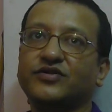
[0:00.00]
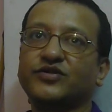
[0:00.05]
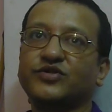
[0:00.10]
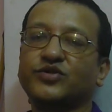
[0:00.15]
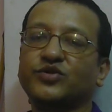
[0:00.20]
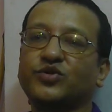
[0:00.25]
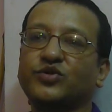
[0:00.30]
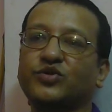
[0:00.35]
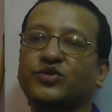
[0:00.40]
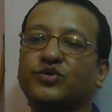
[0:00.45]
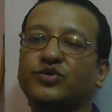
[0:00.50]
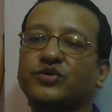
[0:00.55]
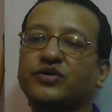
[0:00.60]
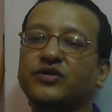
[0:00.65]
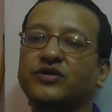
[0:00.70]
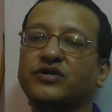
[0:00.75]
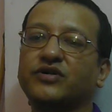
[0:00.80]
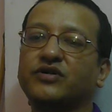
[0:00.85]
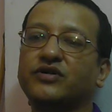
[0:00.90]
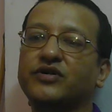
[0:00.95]
So
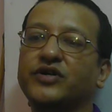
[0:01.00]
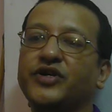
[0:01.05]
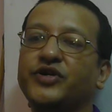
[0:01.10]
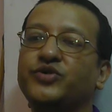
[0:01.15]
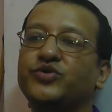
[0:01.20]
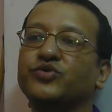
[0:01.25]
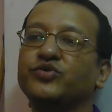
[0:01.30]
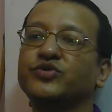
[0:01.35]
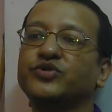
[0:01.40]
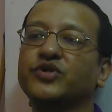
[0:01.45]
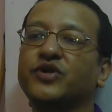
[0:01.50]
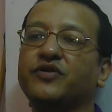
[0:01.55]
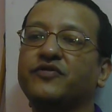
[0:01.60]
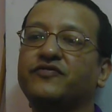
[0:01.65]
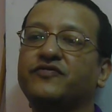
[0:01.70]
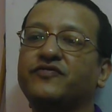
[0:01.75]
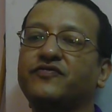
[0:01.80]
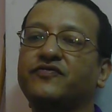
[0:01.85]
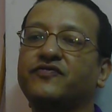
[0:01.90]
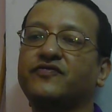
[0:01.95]
the issues of
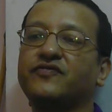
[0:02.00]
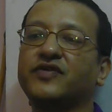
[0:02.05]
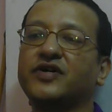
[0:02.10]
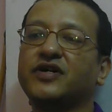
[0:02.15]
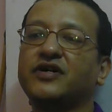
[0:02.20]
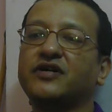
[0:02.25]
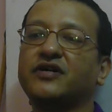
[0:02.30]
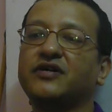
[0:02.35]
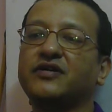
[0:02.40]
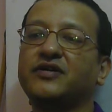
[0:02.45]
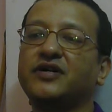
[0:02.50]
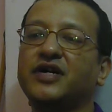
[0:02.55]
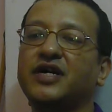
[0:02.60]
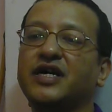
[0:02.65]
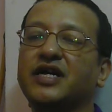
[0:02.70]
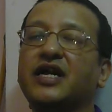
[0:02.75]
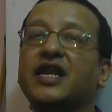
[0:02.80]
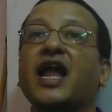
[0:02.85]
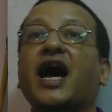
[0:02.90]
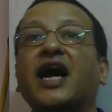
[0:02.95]

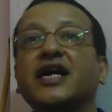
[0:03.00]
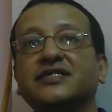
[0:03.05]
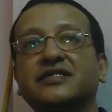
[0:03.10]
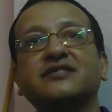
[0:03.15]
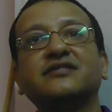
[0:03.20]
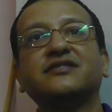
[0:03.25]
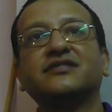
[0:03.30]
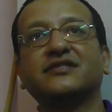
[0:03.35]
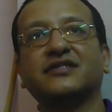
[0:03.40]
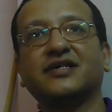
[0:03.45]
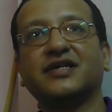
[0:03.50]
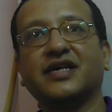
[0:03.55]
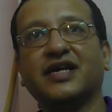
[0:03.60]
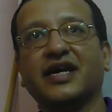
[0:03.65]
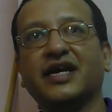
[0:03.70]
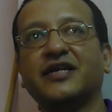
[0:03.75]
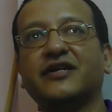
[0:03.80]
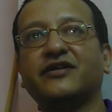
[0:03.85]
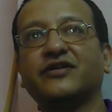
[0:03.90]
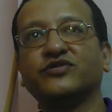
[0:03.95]
class
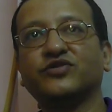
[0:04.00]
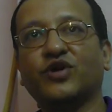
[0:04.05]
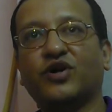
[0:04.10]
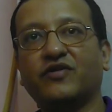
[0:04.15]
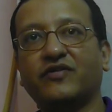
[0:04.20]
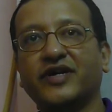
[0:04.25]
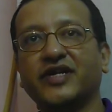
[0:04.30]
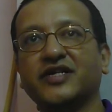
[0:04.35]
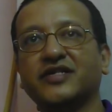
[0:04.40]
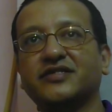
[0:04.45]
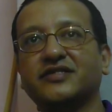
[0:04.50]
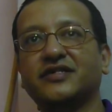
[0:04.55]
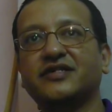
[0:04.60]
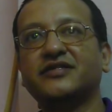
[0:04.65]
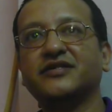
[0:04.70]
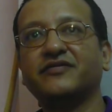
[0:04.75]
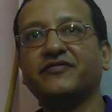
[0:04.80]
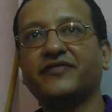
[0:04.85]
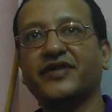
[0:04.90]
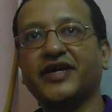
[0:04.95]
get resolved in a
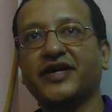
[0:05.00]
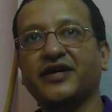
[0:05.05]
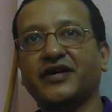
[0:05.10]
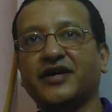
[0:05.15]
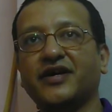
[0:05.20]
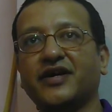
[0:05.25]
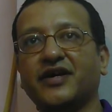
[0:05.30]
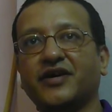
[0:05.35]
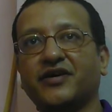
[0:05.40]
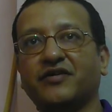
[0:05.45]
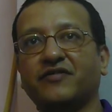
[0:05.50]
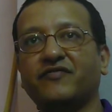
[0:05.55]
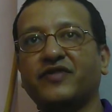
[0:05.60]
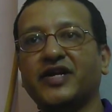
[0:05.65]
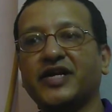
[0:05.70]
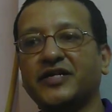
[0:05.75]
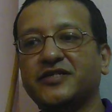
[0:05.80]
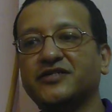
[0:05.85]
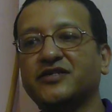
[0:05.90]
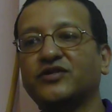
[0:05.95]
certain way,
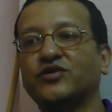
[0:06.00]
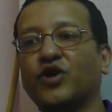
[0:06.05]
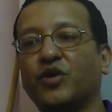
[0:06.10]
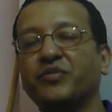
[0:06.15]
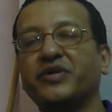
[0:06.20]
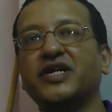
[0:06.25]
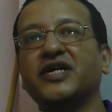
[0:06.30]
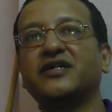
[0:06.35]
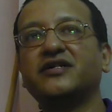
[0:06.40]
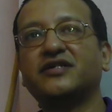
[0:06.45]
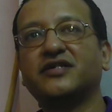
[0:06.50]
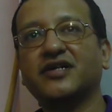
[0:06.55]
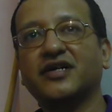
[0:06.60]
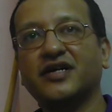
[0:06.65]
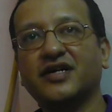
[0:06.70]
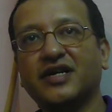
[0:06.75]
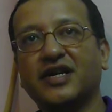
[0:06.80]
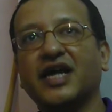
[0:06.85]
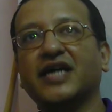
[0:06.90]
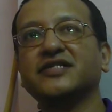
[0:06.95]
where it's the dominant
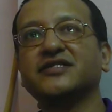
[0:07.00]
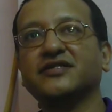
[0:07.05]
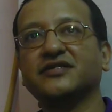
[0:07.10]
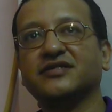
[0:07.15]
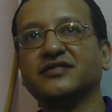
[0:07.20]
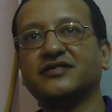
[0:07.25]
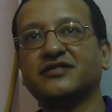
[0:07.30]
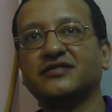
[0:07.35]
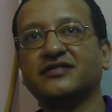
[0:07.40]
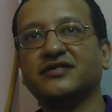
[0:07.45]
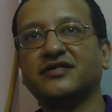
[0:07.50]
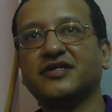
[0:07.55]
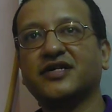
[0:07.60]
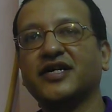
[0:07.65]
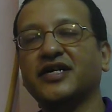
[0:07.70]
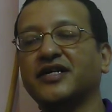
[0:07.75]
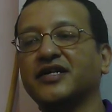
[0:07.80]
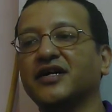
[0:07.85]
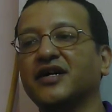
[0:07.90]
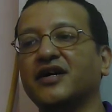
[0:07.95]
classes,
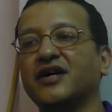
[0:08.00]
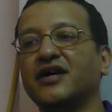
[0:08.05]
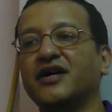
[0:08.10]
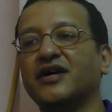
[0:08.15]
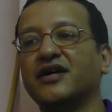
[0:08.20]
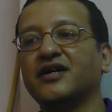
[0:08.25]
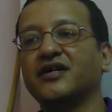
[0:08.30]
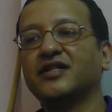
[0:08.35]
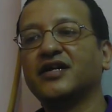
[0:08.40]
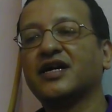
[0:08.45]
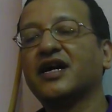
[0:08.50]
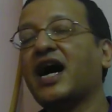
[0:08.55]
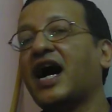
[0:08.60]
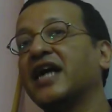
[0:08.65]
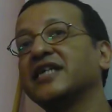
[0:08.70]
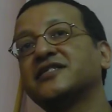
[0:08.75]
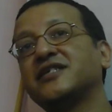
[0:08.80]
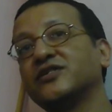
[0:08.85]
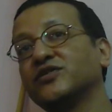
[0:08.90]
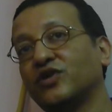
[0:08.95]
right? The
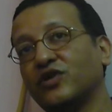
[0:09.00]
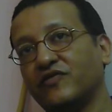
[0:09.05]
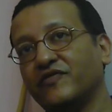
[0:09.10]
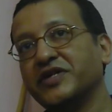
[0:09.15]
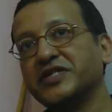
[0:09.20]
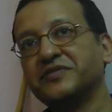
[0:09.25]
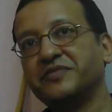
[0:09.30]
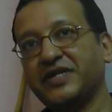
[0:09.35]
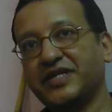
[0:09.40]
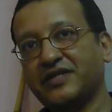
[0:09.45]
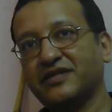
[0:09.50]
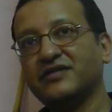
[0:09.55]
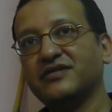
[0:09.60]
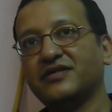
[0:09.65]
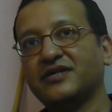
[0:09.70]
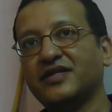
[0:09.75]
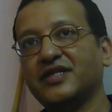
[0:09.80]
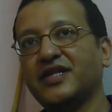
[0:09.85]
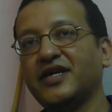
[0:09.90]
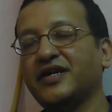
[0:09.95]
caste has always been
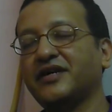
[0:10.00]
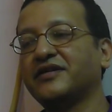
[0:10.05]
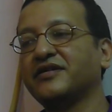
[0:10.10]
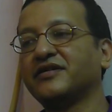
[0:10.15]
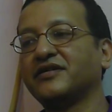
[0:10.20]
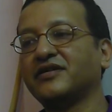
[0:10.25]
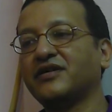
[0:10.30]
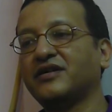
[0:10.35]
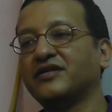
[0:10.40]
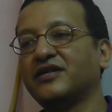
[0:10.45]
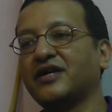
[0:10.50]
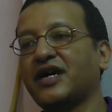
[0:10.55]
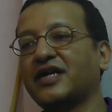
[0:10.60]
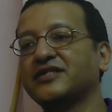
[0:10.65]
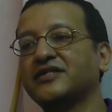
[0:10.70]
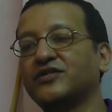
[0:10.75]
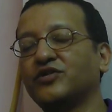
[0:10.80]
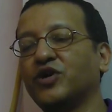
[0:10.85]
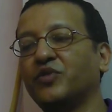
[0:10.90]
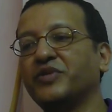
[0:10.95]
there
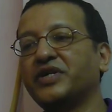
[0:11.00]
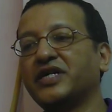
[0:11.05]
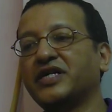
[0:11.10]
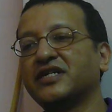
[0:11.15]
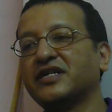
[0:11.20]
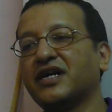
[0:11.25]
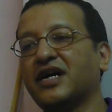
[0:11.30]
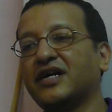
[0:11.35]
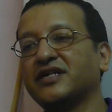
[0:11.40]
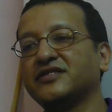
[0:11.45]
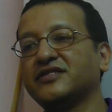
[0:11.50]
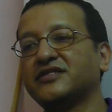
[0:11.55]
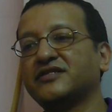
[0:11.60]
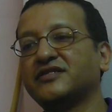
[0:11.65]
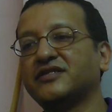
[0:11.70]
as a dominant caste.